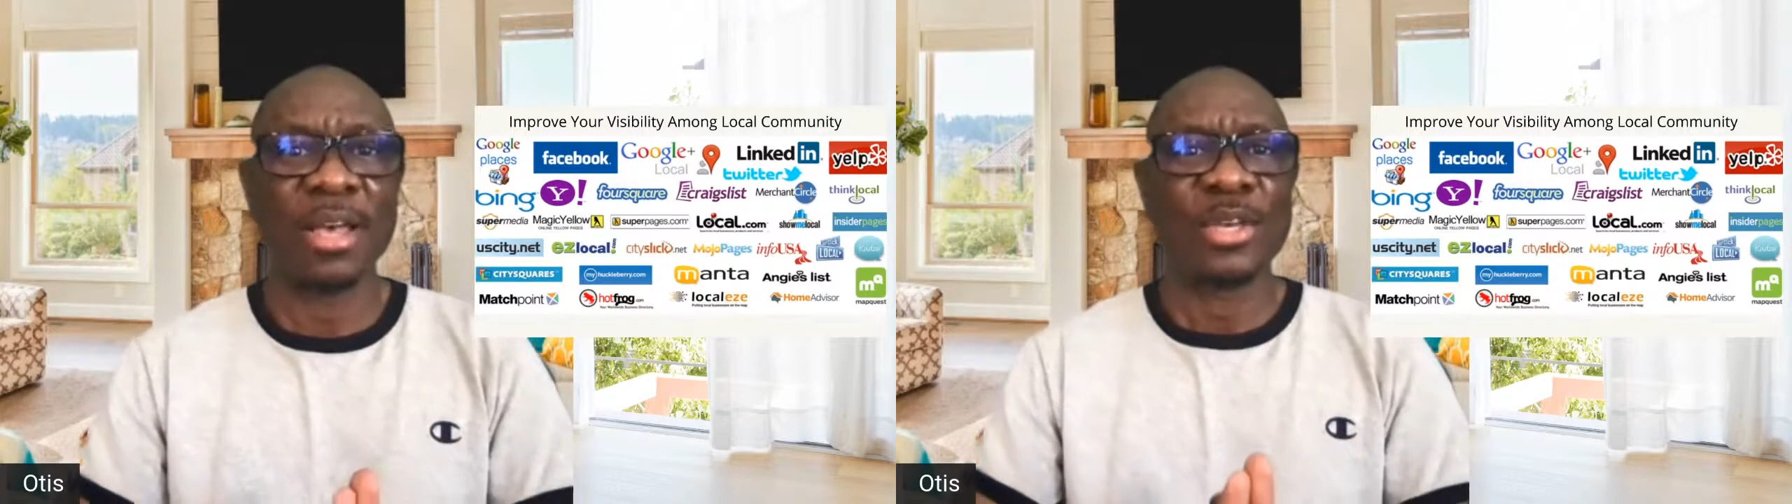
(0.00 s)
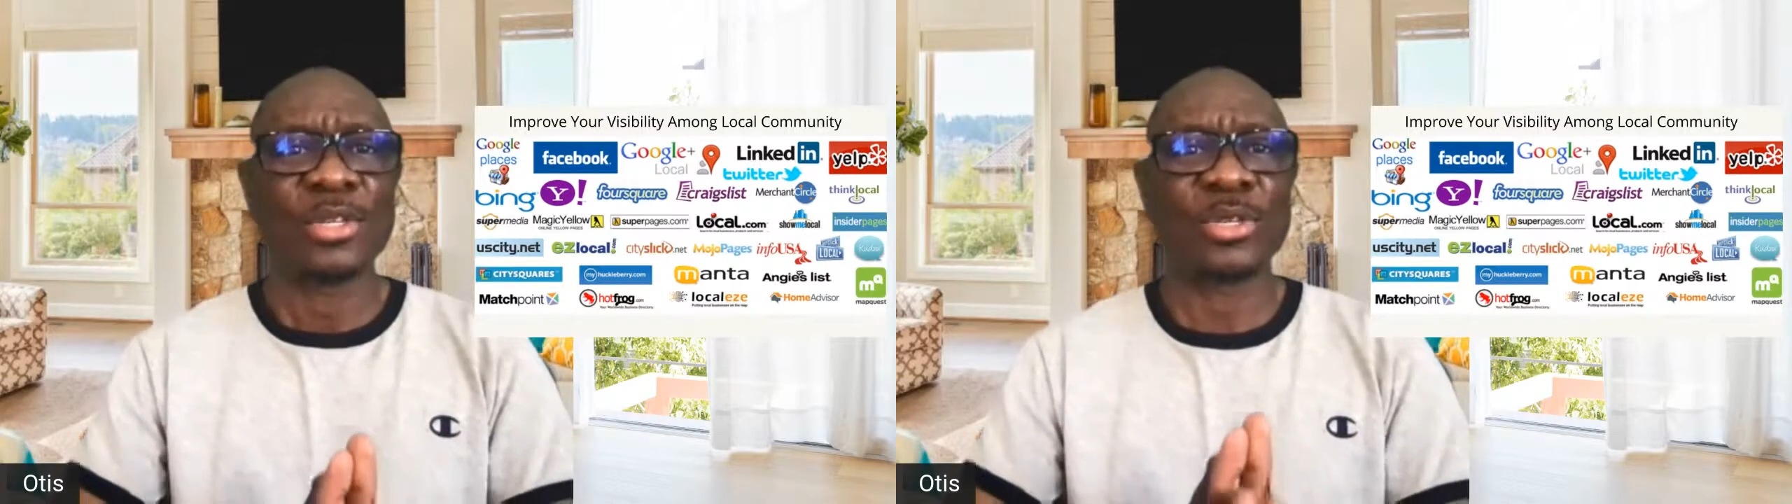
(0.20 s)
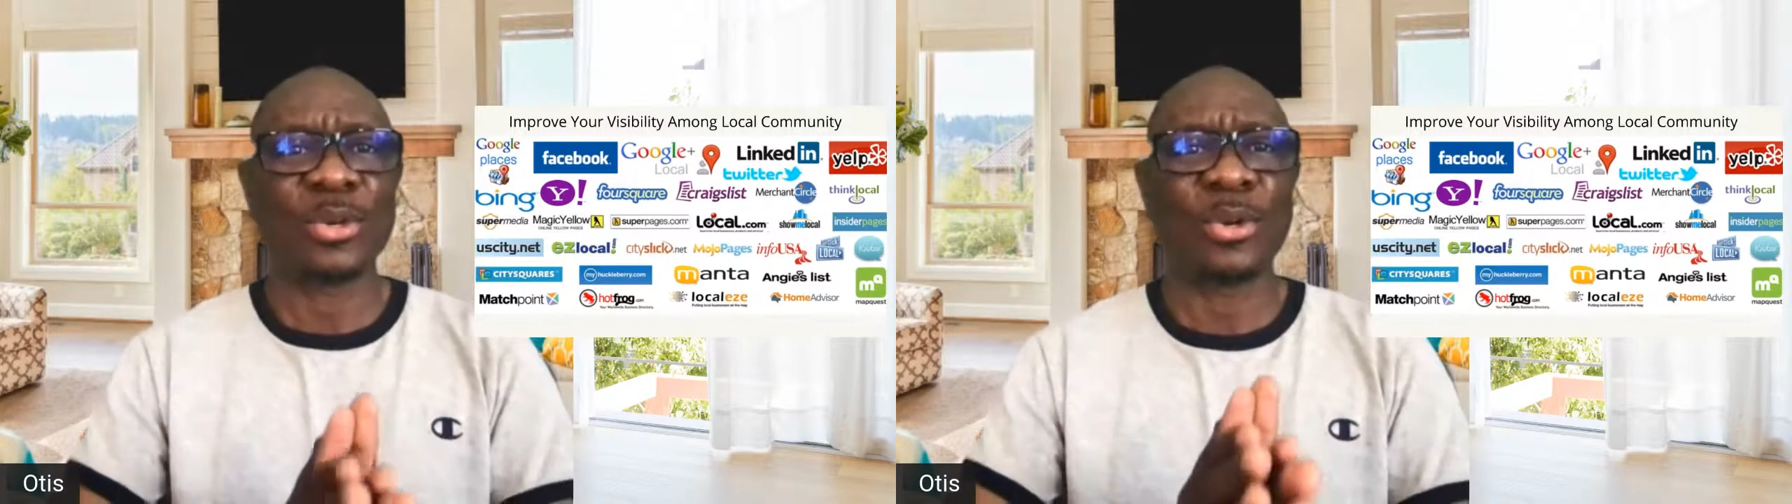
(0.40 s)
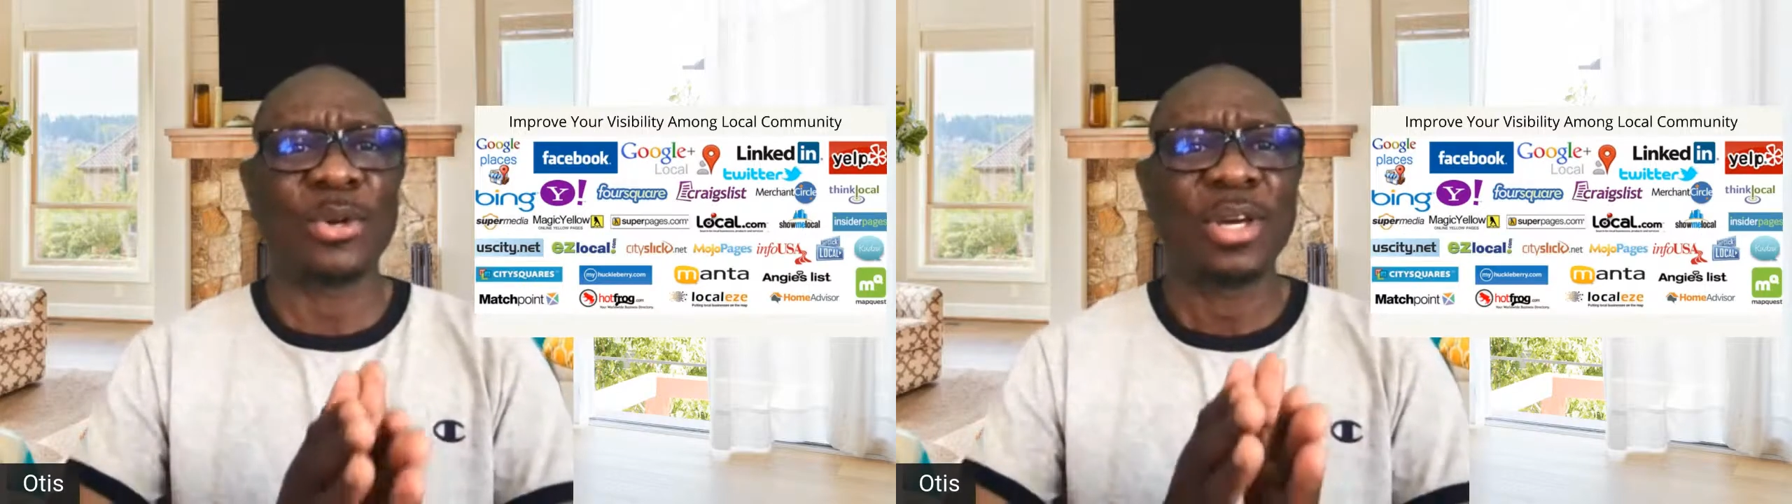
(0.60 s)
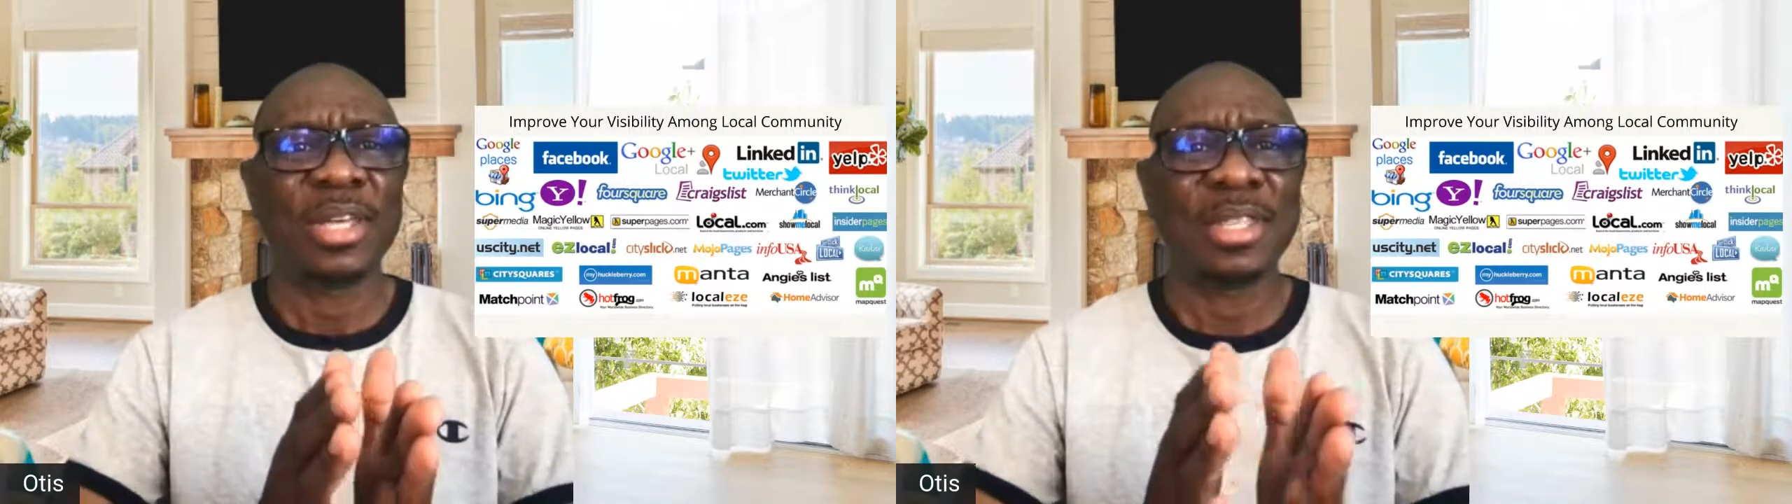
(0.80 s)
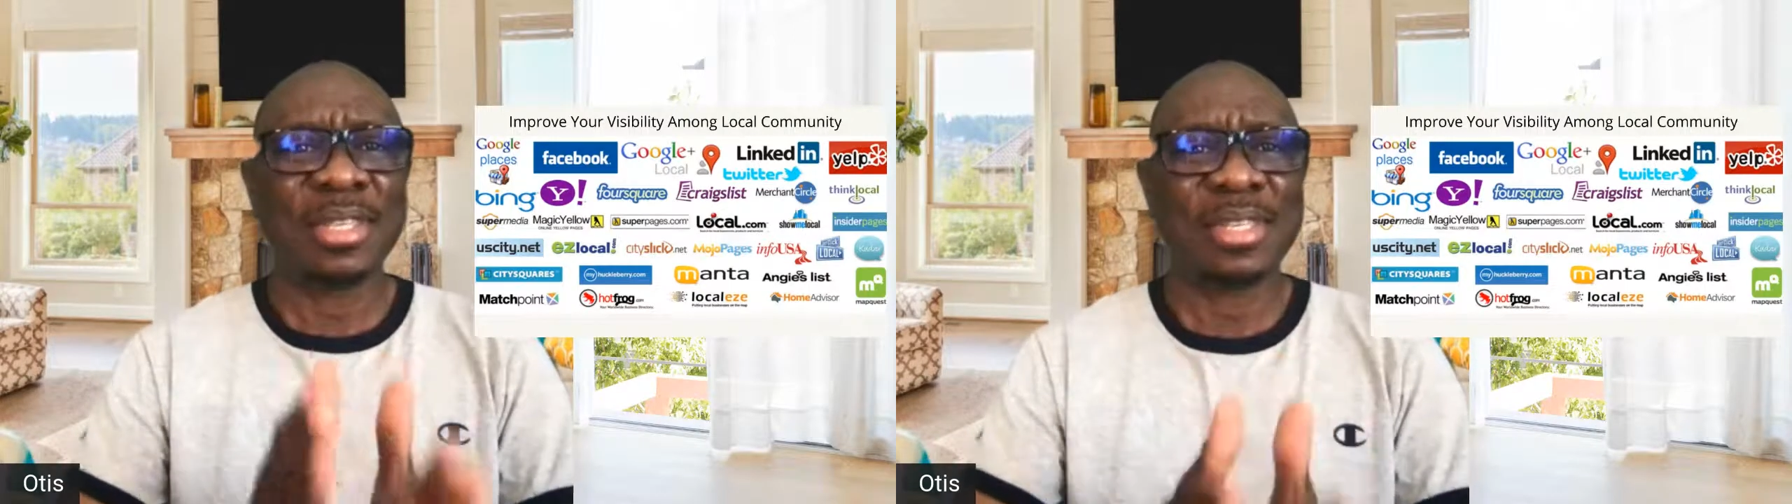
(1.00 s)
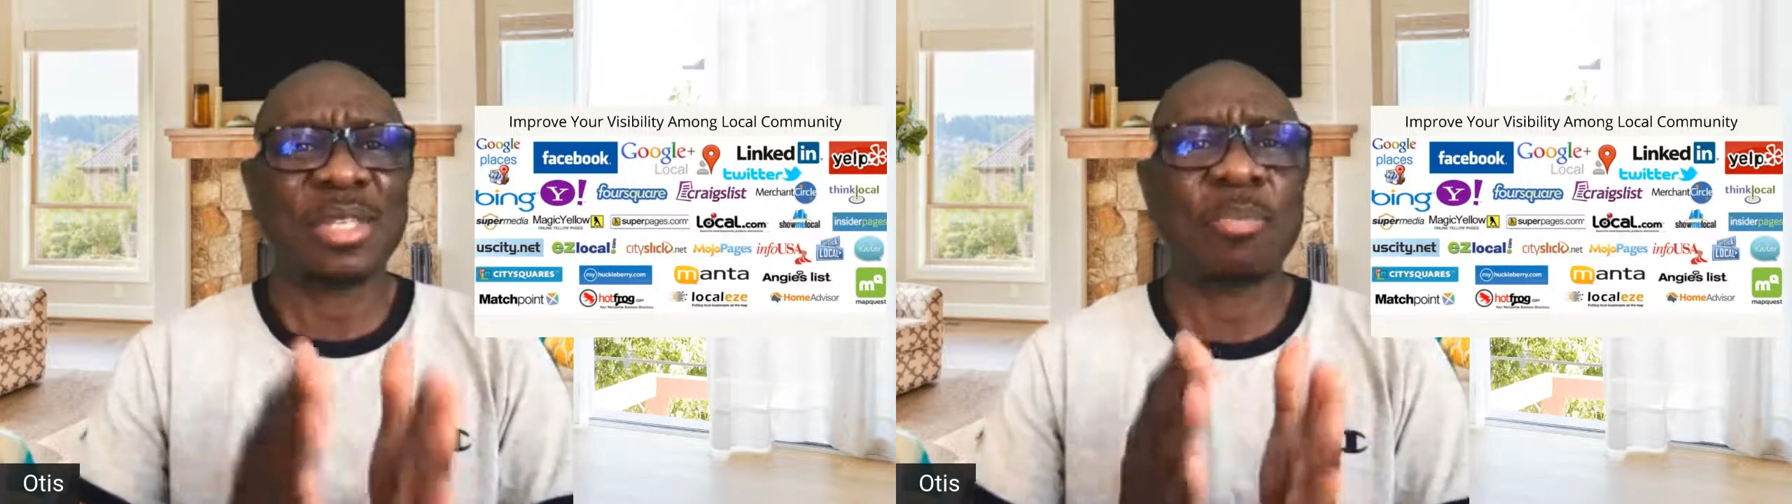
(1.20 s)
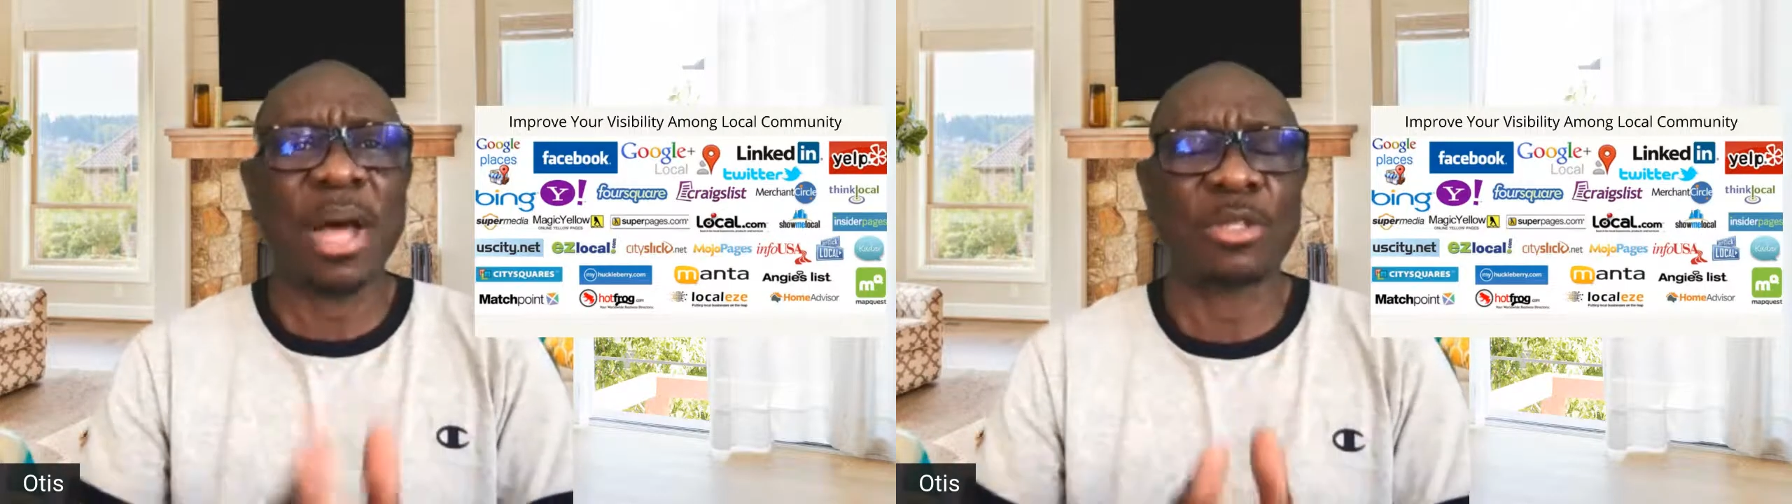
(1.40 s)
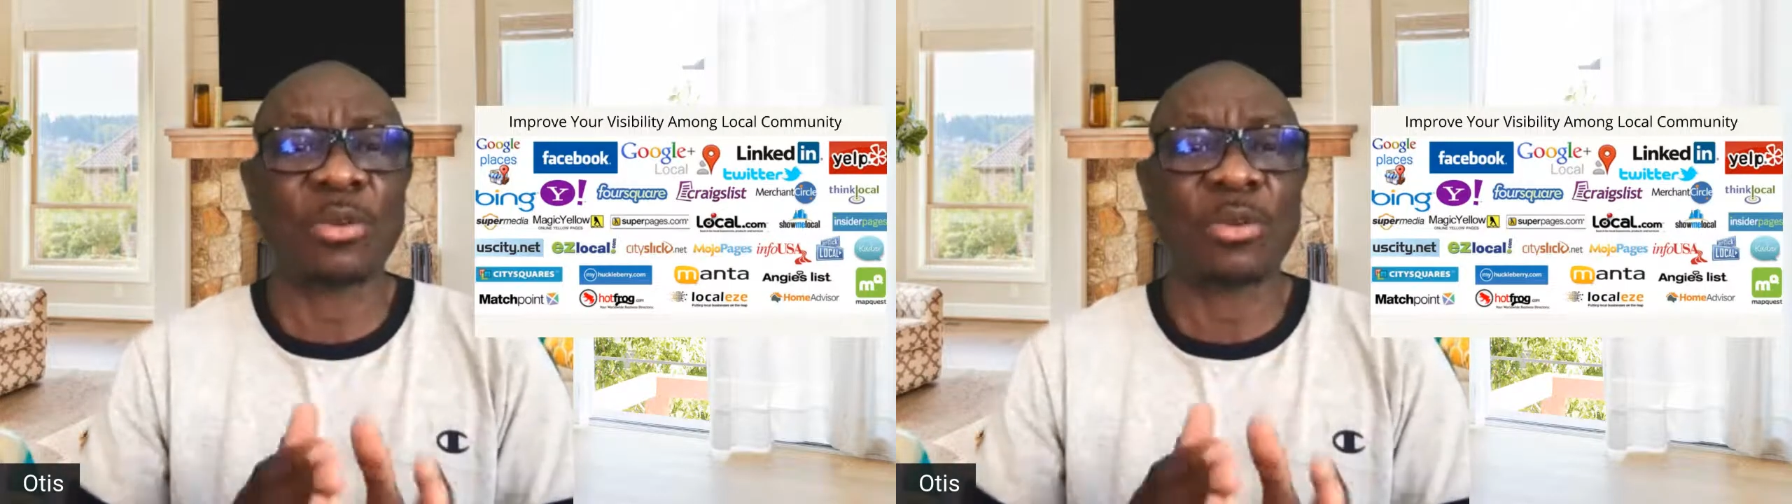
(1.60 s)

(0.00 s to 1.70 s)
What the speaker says: So this is part